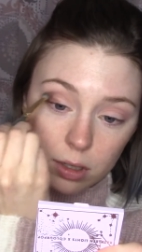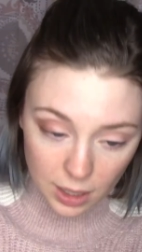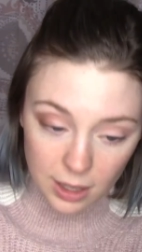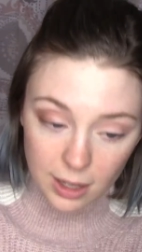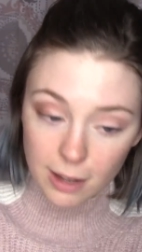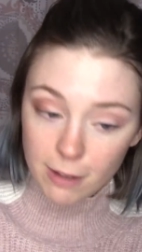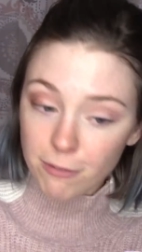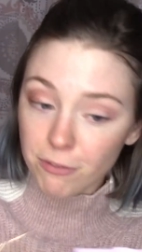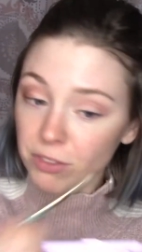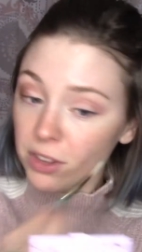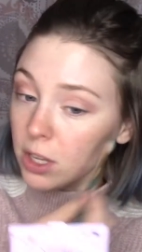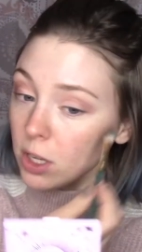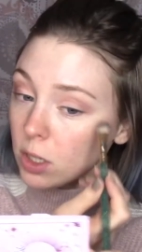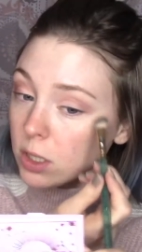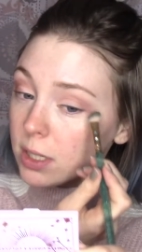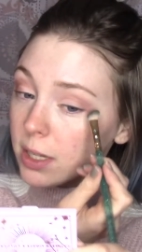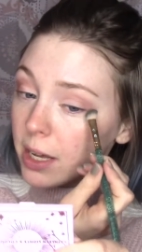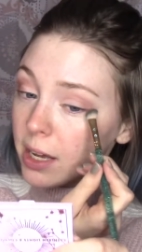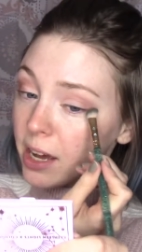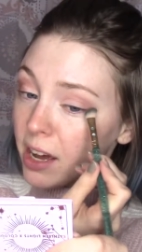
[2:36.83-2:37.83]
It feels
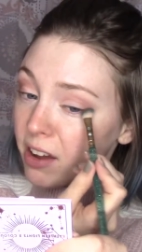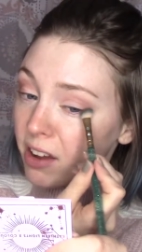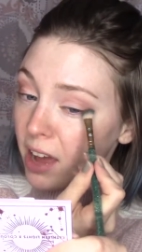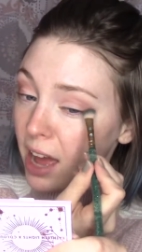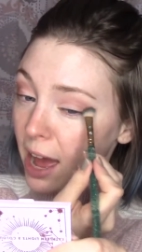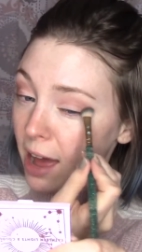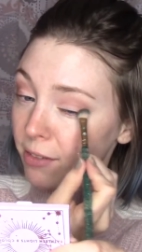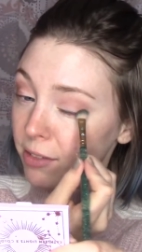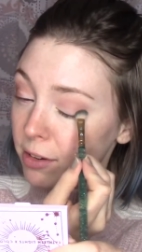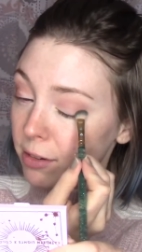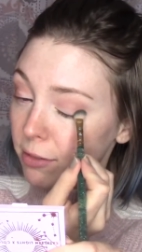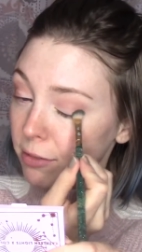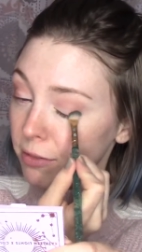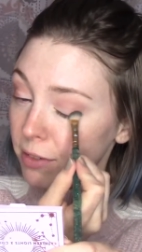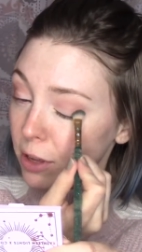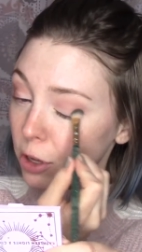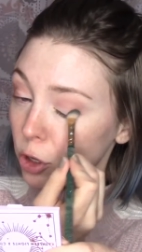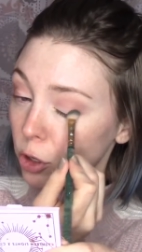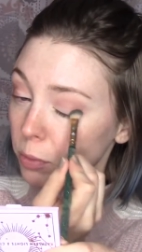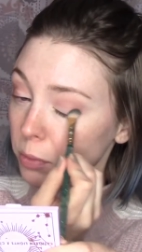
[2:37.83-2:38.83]
like I haven't
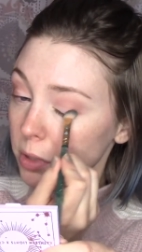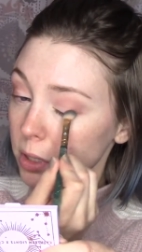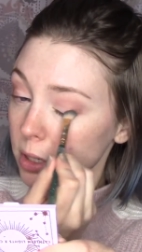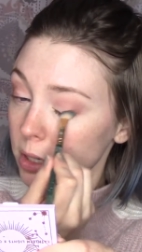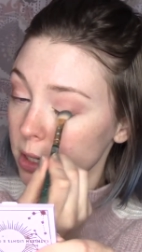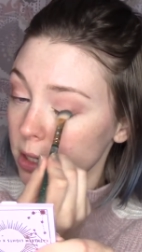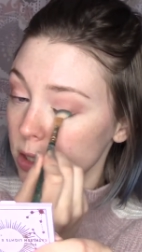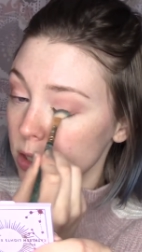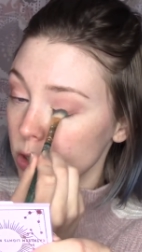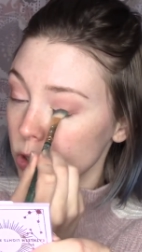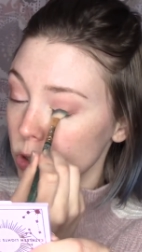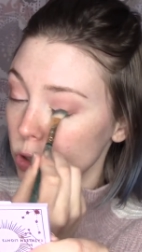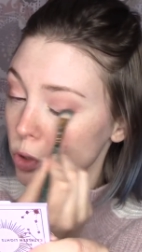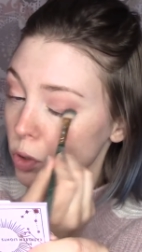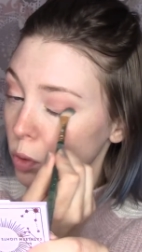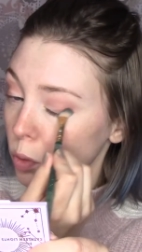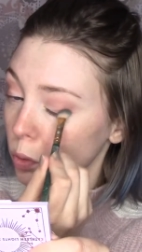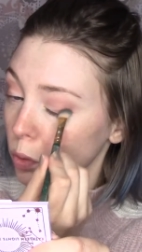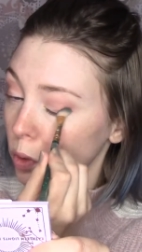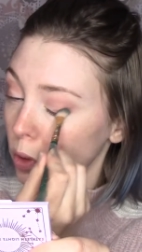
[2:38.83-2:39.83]
filmed in
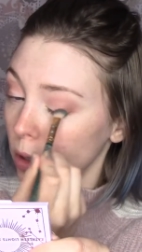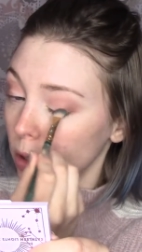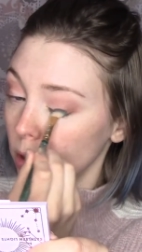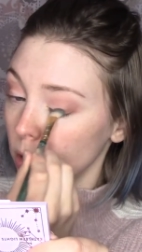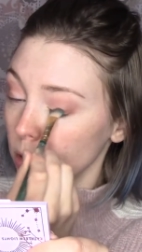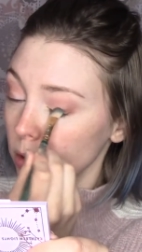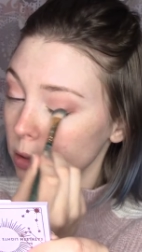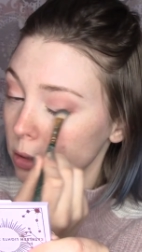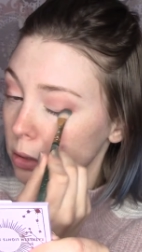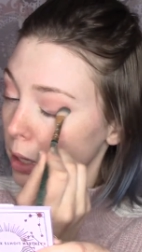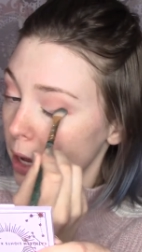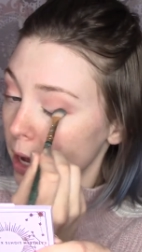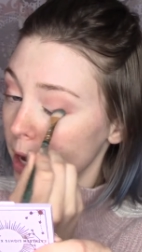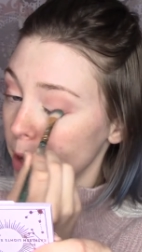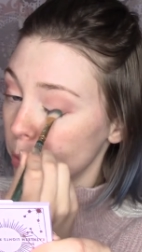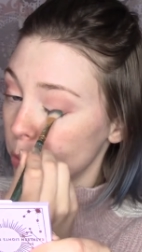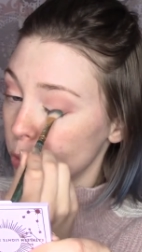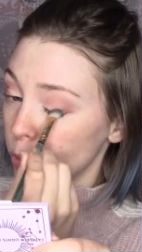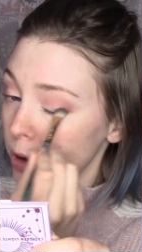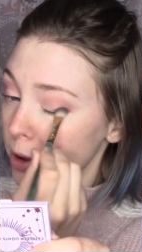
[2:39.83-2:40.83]
so long. I
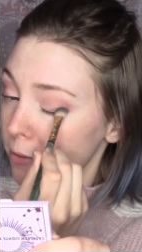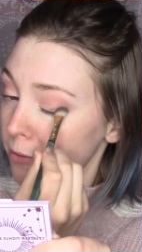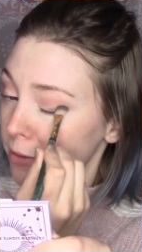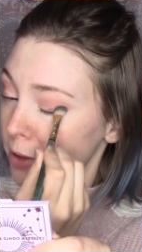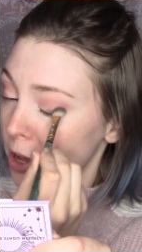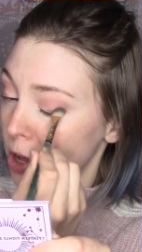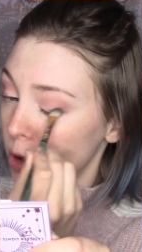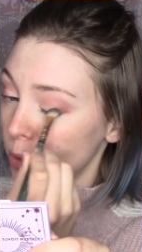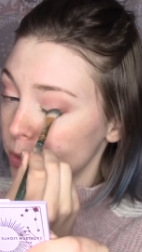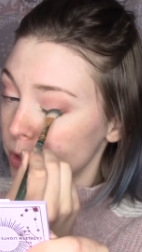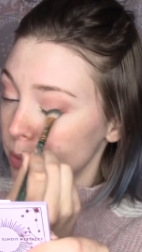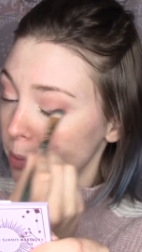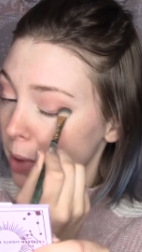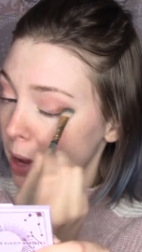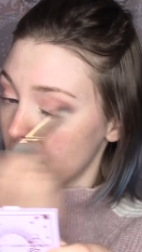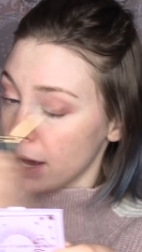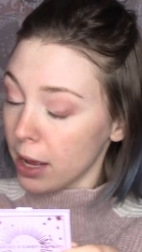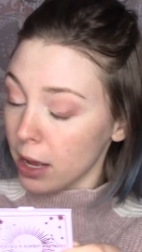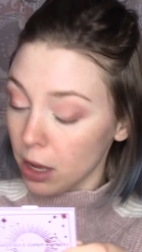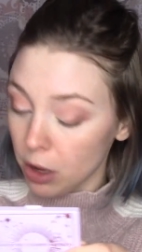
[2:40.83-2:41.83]
pre-filmed
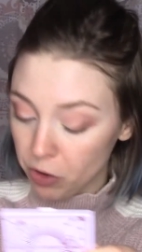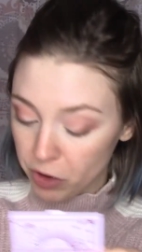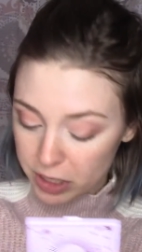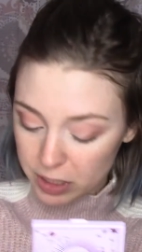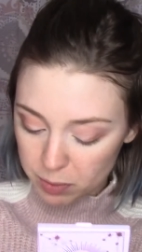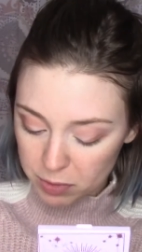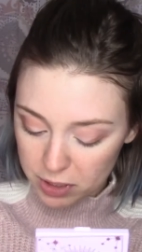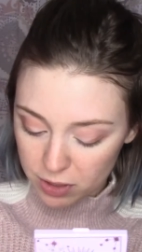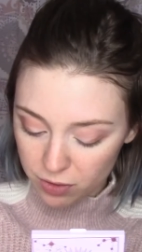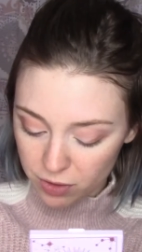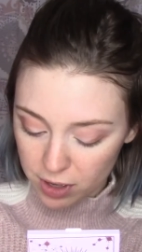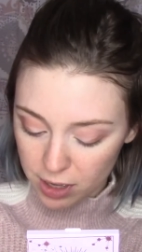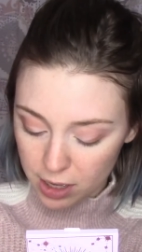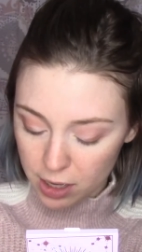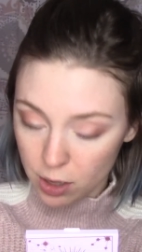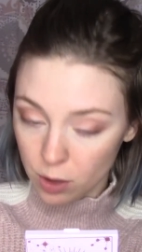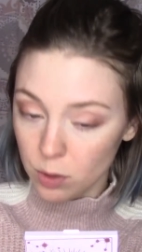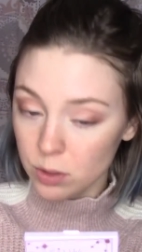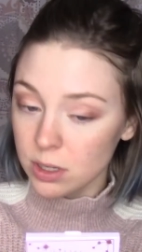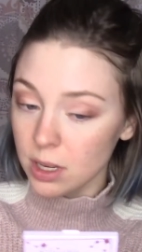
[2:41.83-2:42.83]
my Christmas
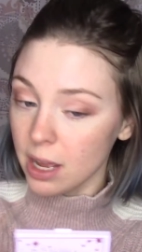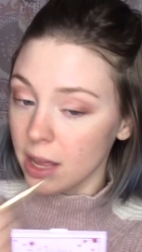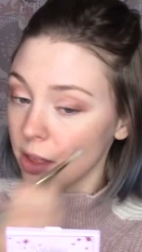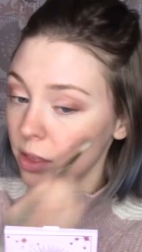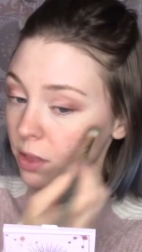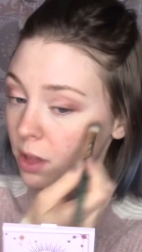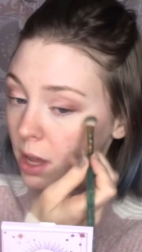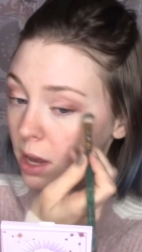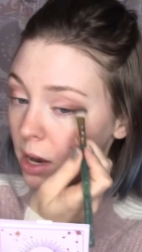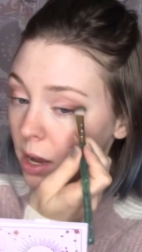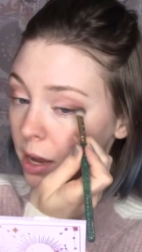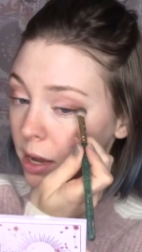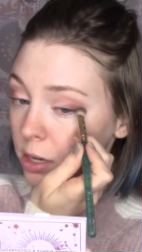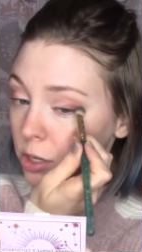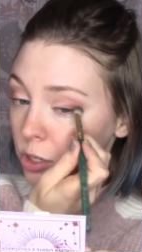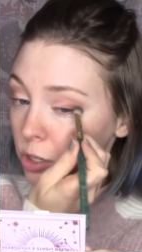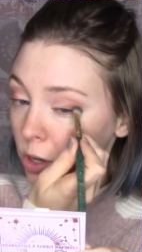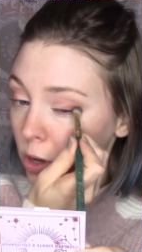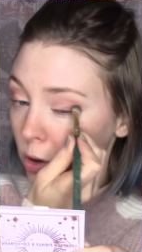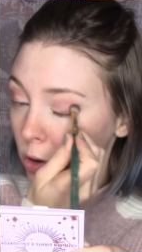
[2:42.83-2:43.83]
videos and then I
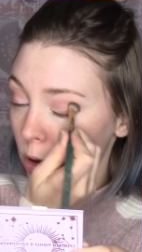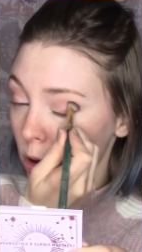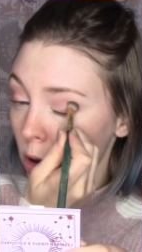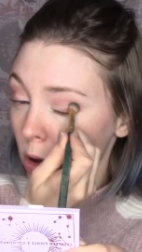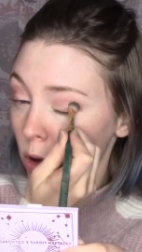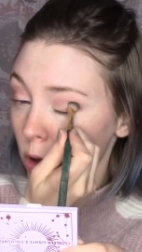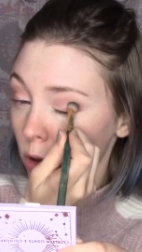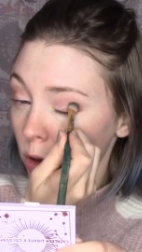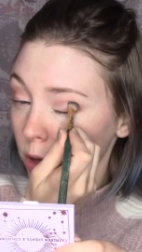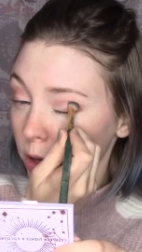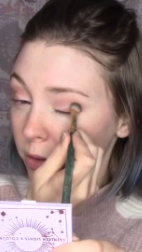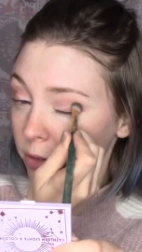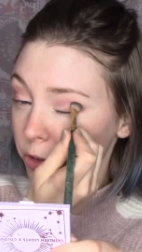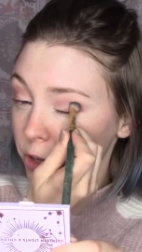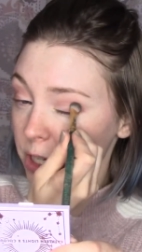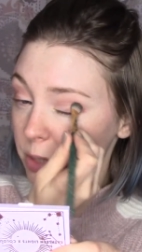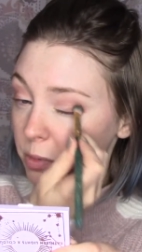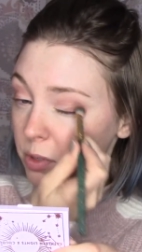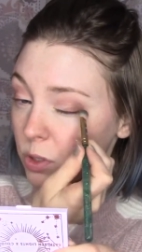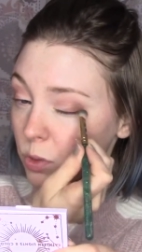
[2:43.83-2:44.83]
took all of
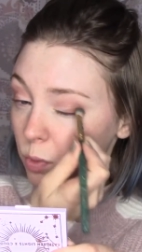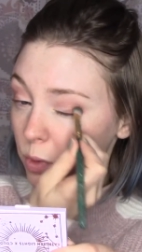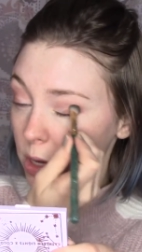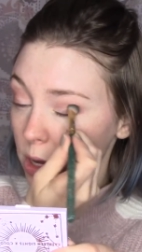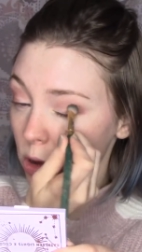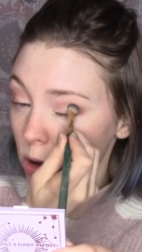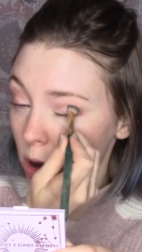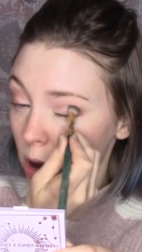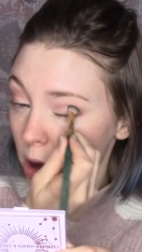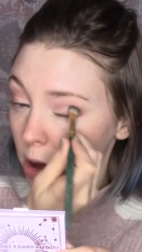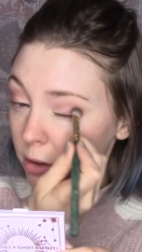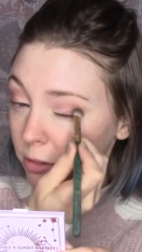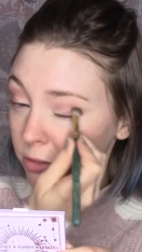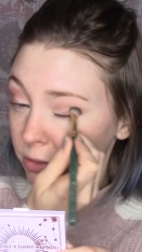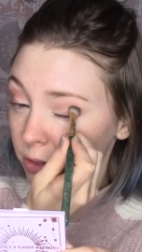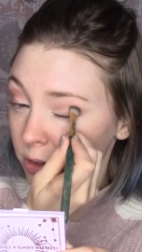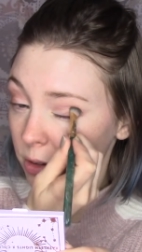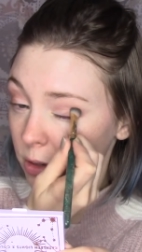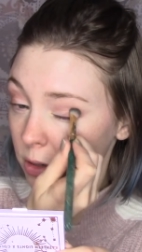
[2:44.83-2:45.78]
Christmas week off.